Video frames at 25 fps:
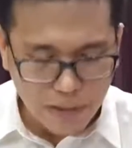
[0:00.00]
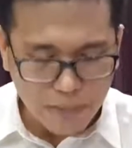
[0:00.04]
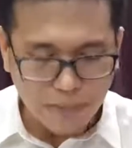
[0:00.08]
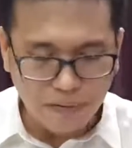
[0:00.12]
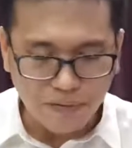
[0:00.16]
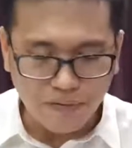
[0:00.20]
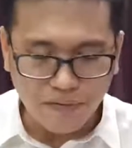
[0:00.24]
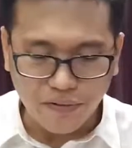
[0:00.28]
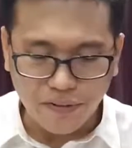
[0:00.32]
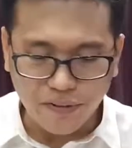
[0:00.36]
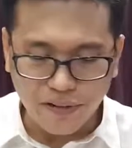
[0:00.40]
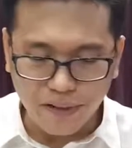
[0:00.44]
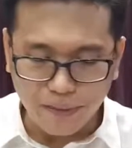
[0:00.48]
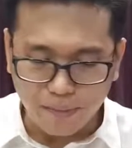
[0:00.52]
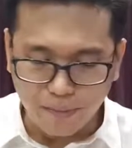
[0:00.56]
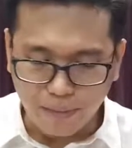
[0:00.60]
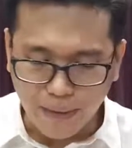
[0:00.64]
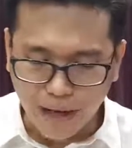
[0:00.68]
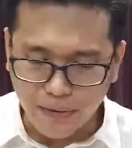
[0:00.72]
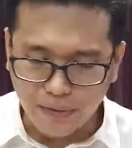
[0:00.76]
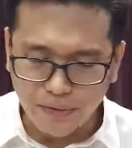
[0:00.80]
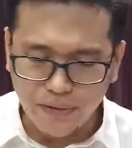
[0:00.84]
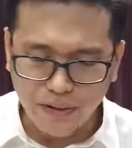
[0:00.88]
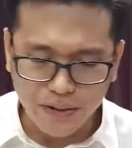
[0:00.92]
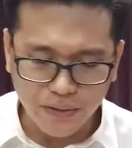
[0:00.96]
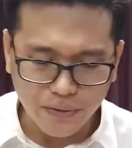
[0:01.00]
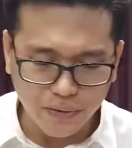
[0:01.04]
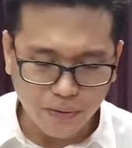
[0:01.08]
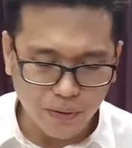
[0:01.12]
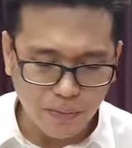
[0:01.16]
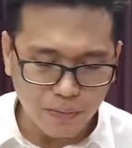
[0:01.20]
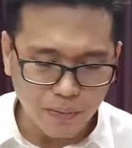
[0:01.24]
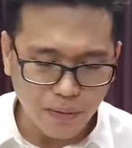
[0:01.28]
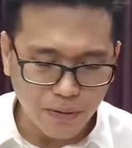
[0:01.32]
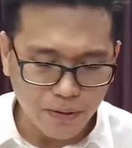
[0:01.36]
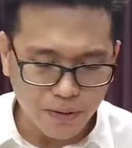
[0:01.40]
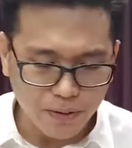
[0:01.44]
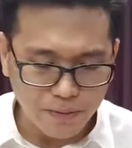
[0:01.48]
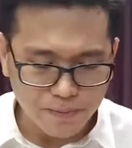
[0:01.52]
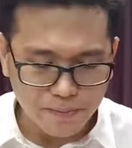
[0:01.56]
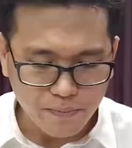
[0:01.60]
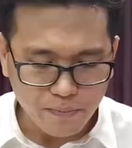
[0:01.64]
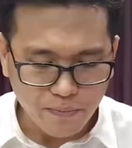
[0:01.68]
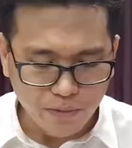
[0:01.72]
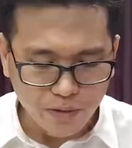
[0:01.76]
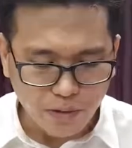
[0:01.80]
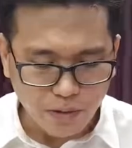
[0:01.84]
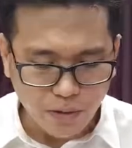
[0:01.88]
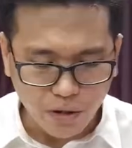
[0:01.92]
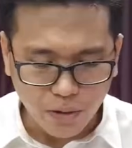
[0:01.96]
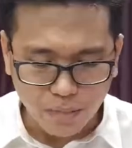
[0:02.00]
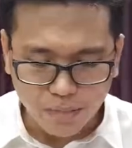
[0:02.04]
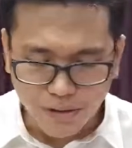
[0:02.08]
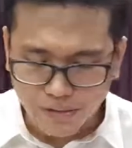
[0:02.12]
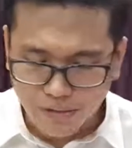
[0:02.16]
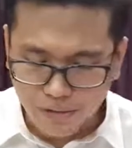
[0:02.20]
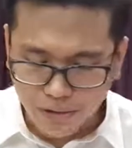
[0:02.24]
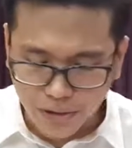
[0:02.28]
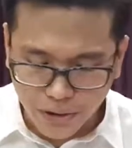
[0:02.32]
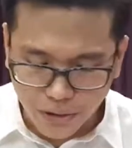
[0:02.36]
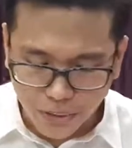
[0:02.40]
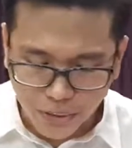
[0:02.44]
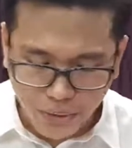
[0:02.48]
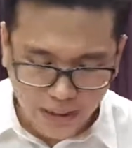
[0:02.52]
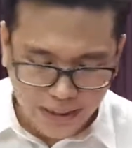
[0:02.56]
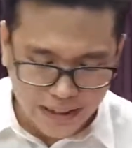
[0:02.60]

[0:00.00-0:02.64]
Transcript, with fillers: Before the mountains were born, or before you